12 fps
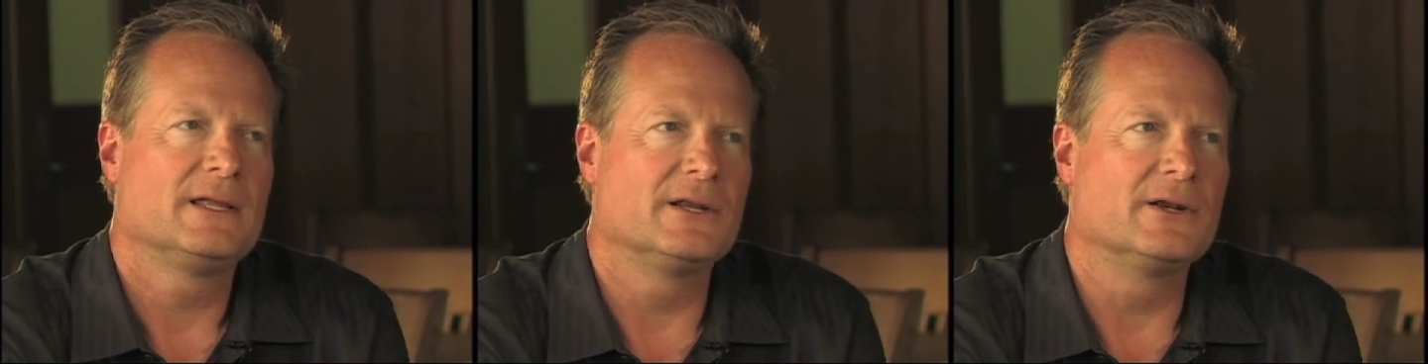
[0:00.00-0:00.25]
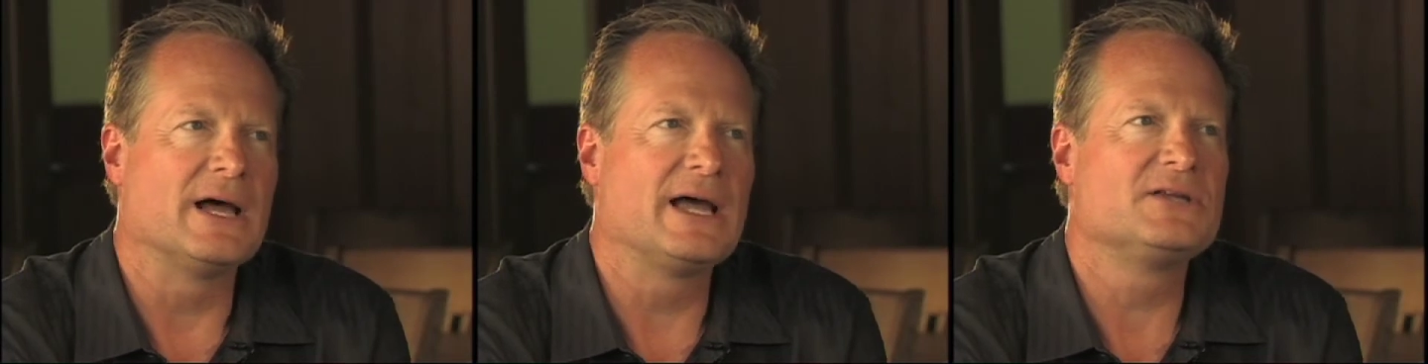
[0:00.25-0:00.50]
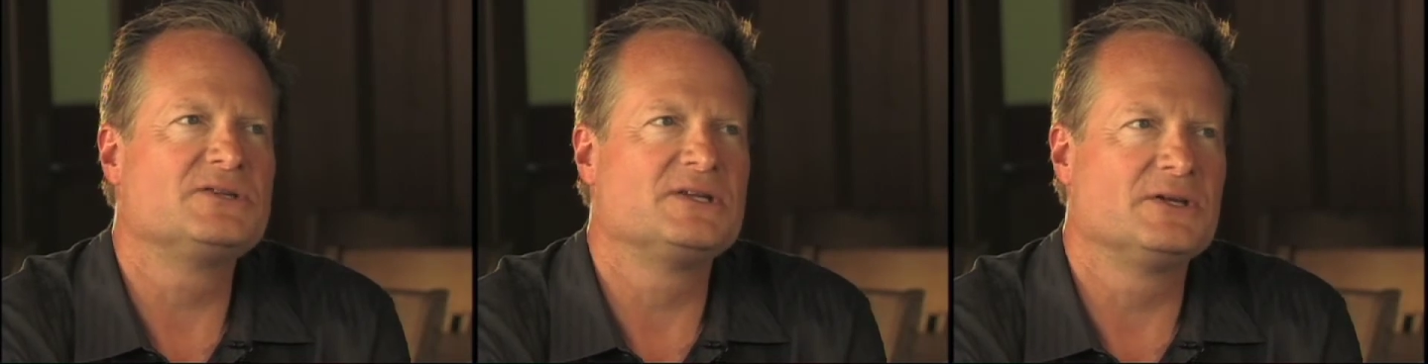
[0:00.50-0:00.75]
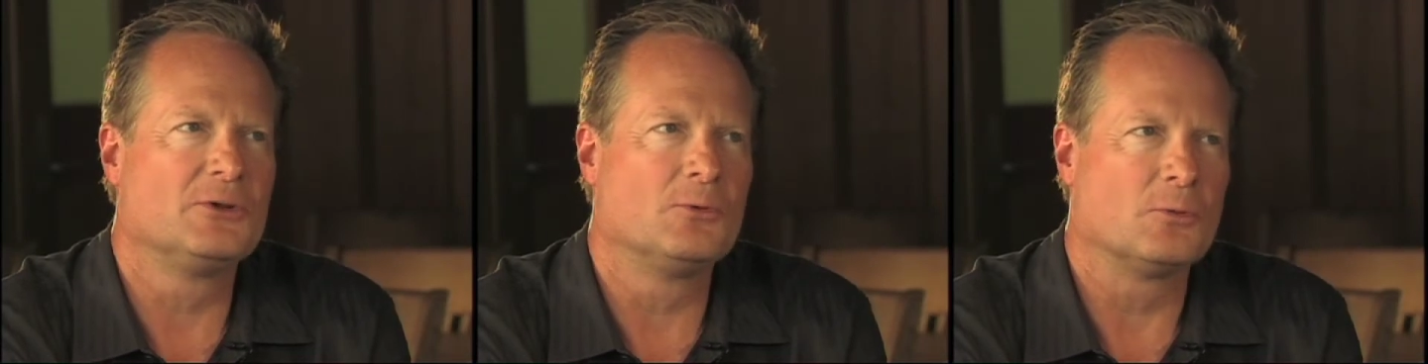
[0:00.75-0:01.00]
an
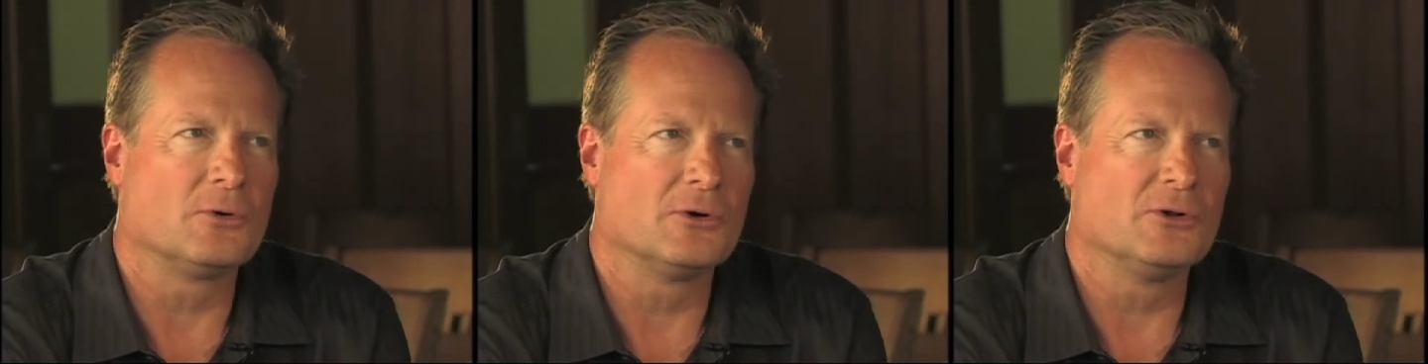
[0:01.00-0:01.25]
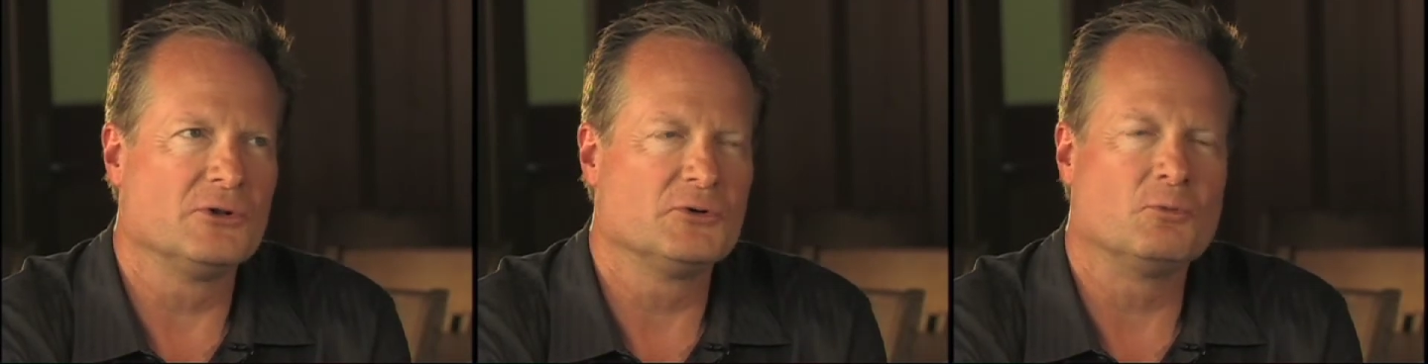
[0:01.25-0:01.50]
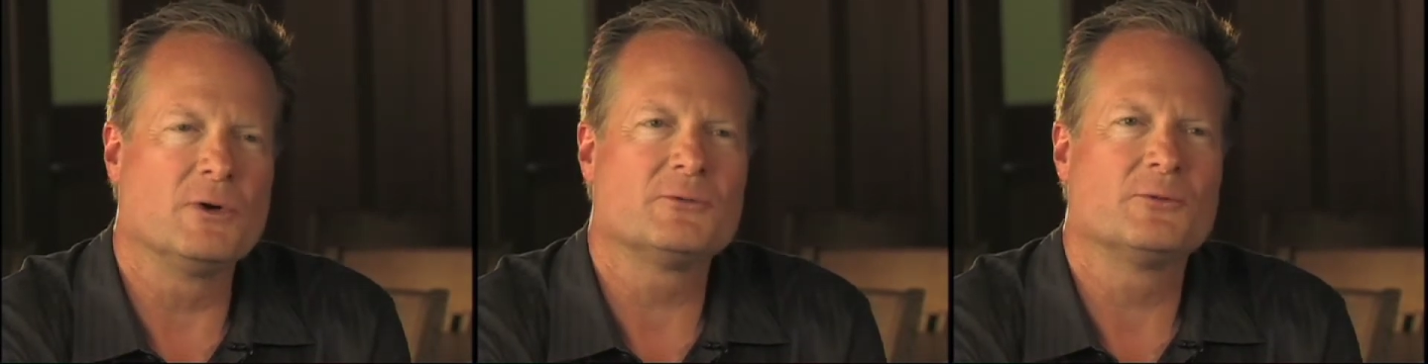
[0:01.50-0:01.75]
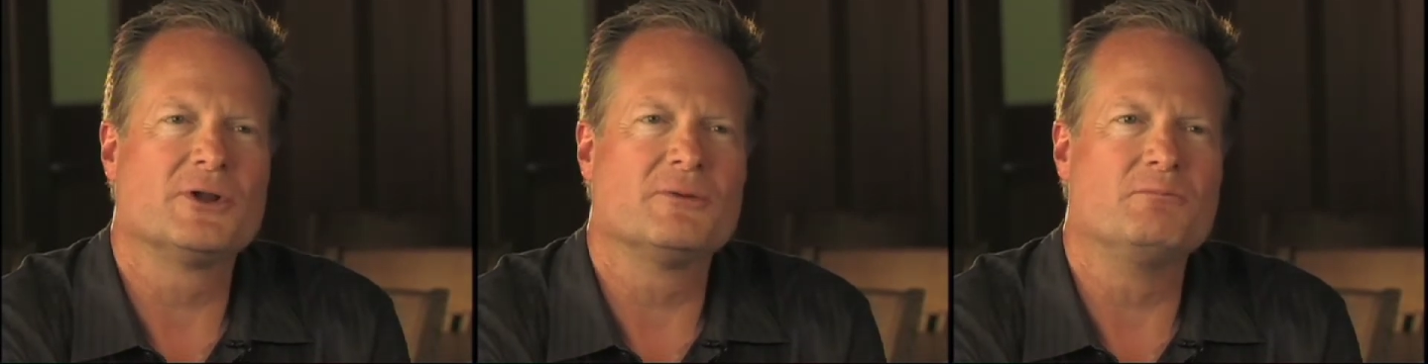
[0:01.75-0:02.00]
ideal world, what
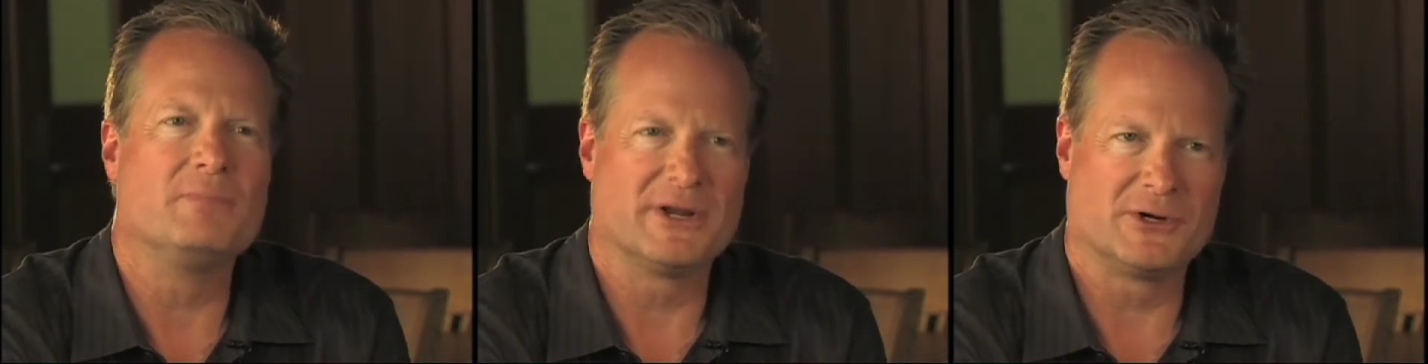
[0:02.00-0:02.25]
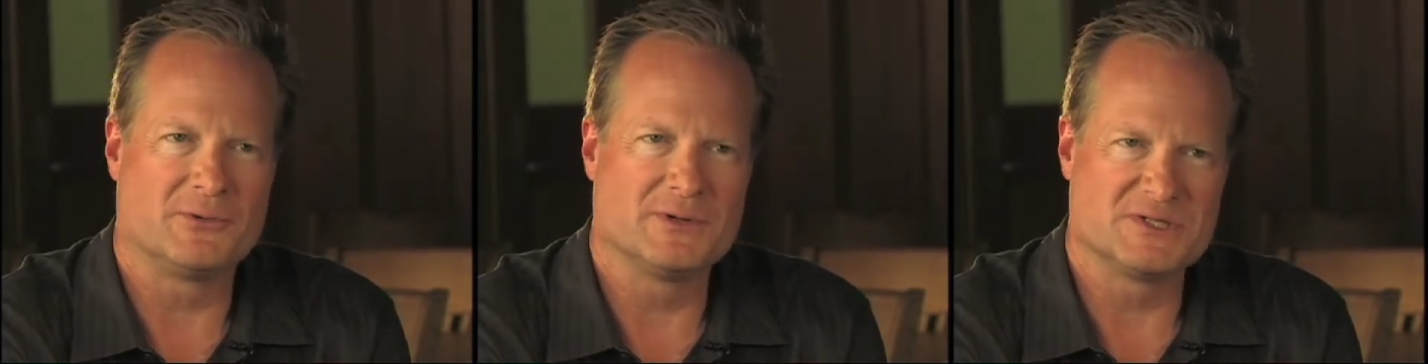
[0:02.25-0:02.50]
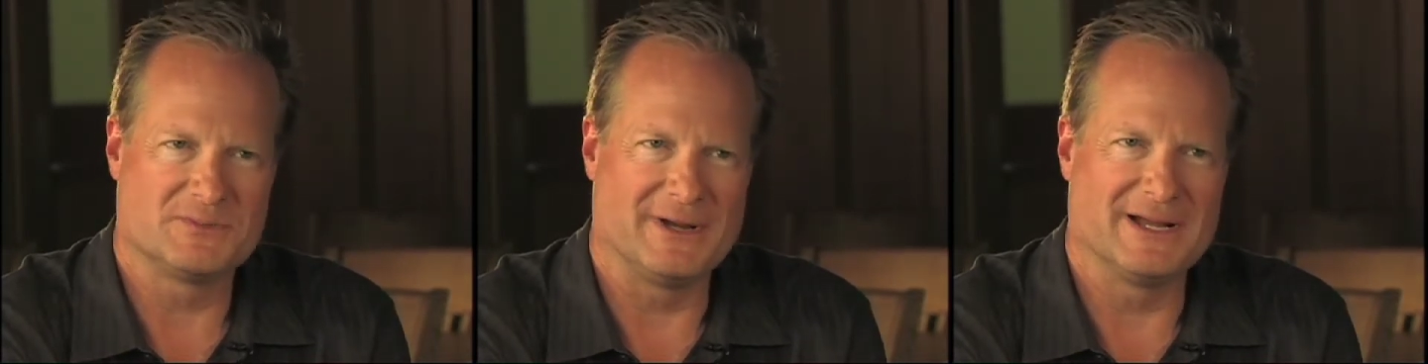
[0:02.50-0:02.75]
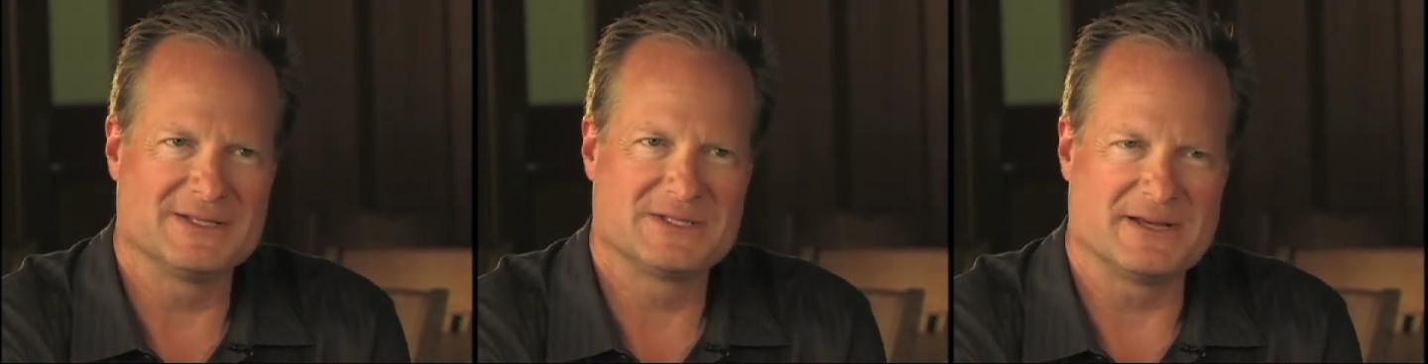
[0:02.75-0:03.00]
would a better
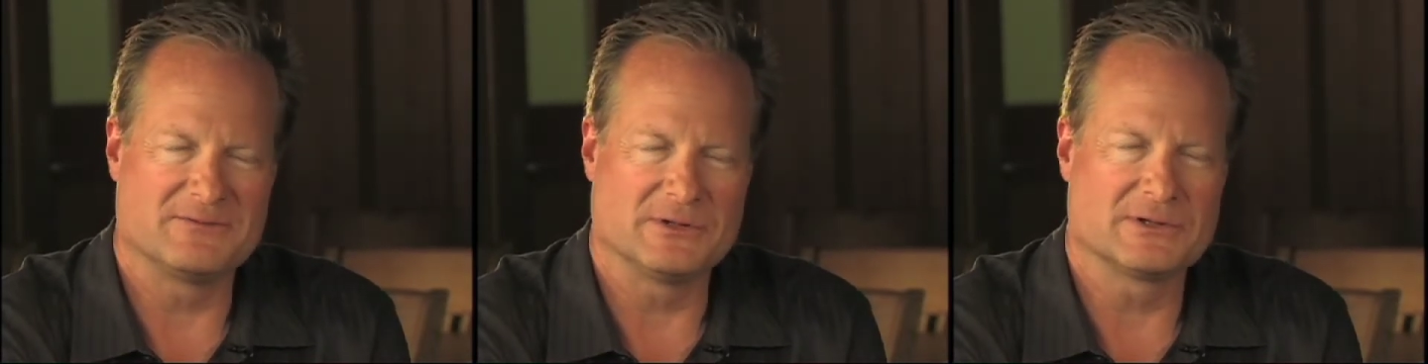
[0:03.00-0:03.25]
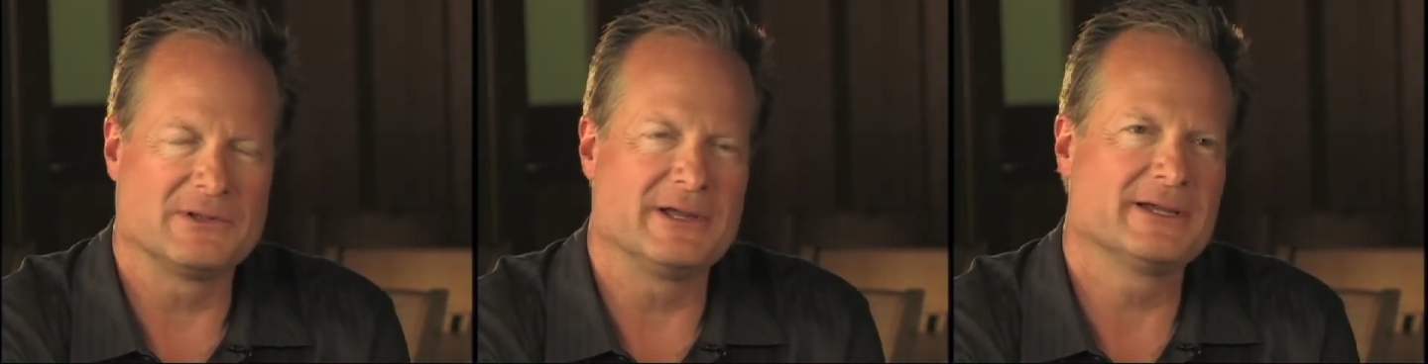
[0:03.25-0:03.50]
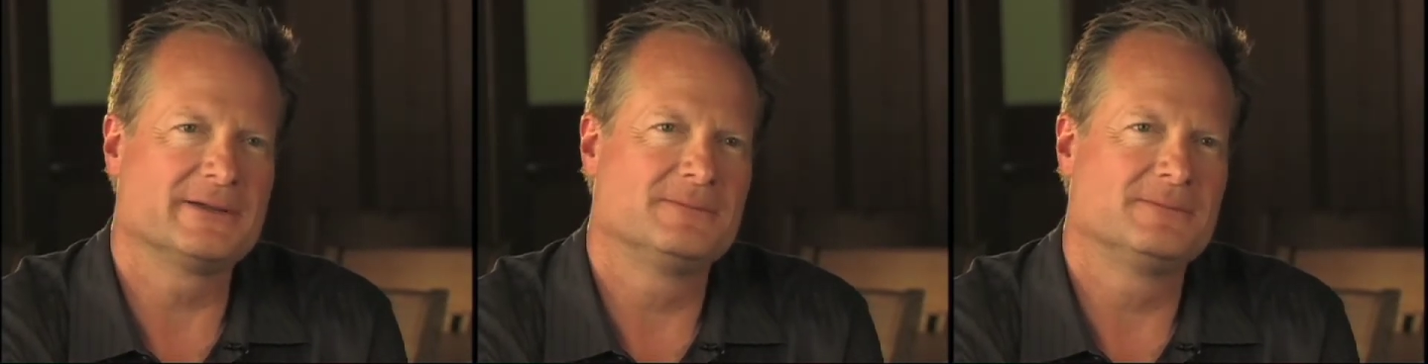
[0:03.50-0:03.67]
response have looked like?